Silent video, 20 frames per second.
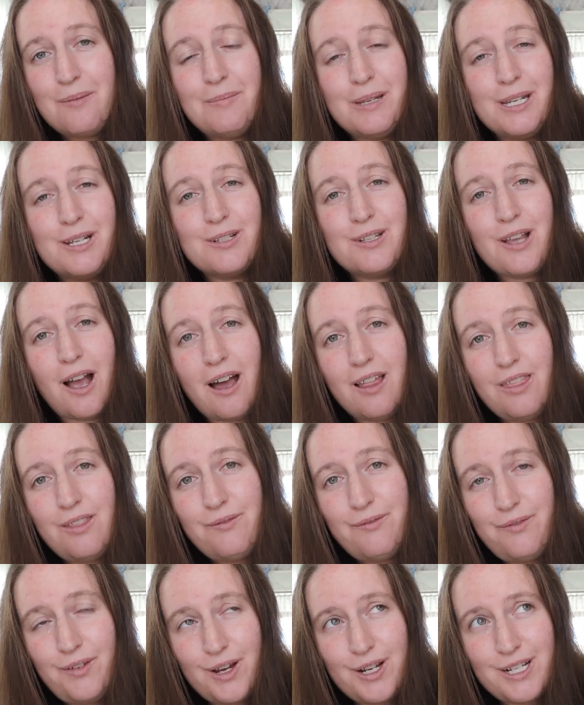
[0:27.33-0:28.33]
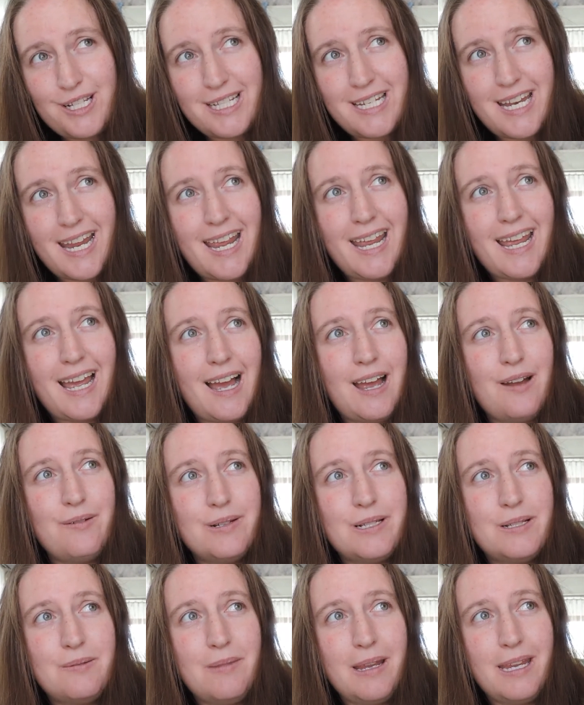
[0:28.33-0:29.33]
because on the first day I
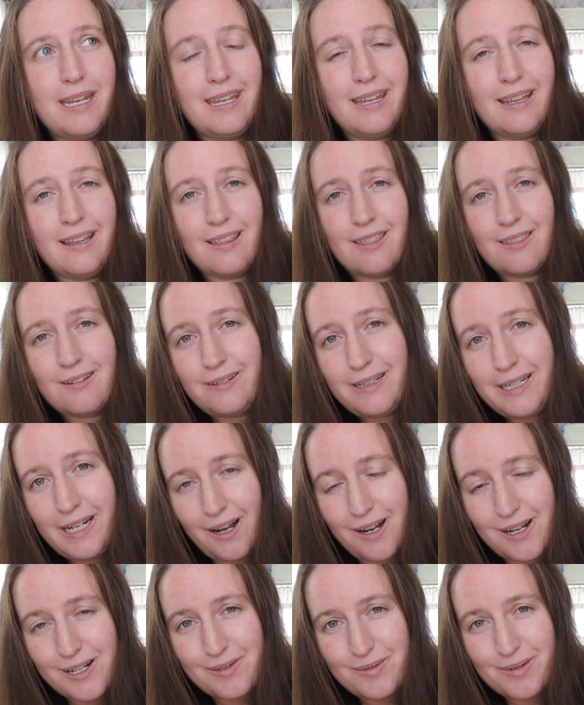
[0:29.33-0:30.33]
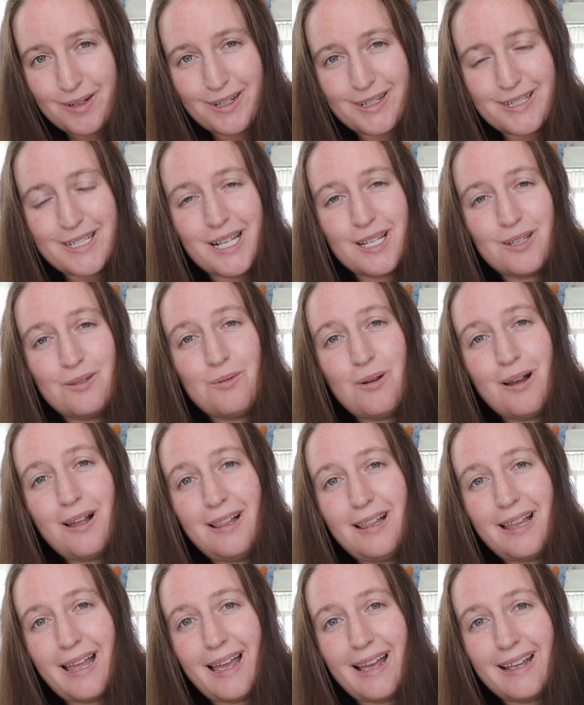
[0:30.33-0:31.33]
was making 3 artworks as
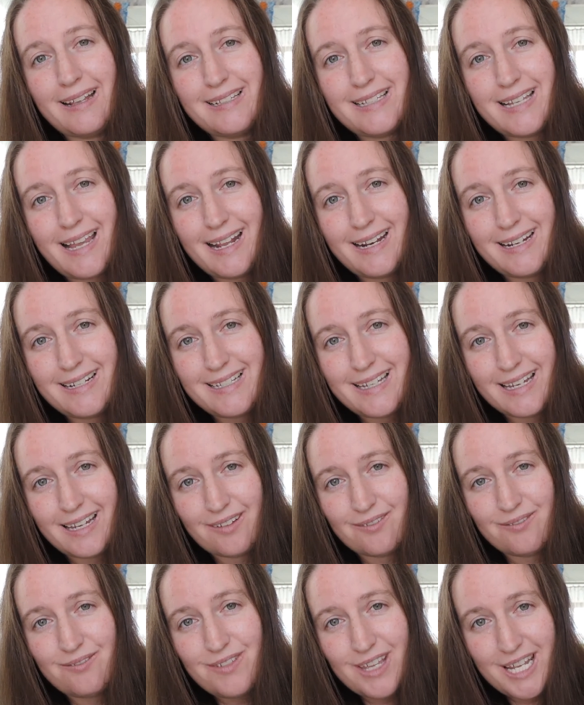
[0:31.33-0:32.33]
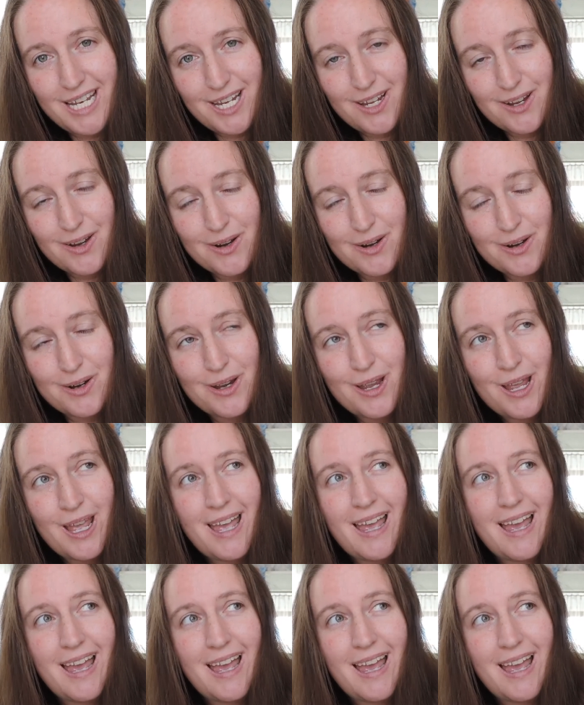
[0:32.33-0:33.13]
well as editing a video.